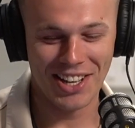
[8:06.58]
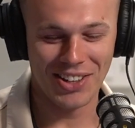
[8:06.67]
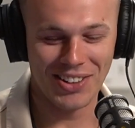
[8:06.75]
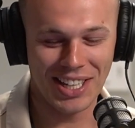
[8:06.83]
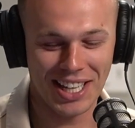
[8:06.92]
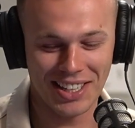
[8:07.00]

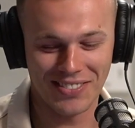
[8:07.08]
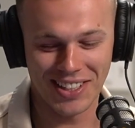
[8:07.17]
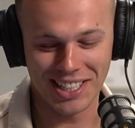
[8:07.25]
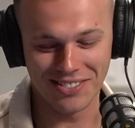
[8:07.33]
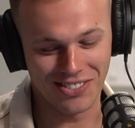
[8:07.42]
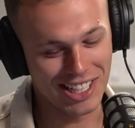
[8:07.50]
we
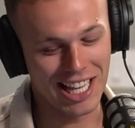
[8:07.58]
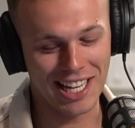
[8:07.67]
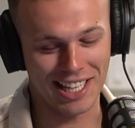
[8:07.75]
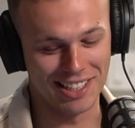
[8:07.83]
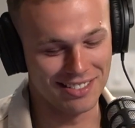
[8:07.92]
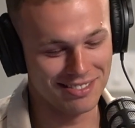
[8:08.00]
we we
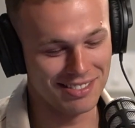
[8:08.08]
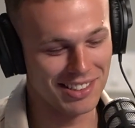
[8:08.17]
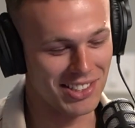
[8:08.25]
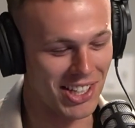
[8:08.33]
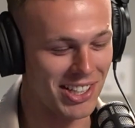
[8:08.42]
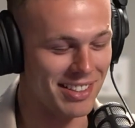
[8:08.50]
like it.
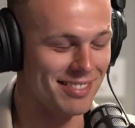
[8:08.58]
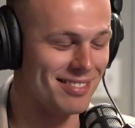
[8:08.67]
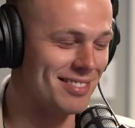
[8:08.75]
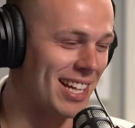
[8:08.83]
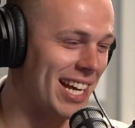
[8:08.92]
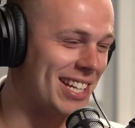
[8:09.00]
It's good.
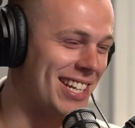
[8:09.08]
Thank you,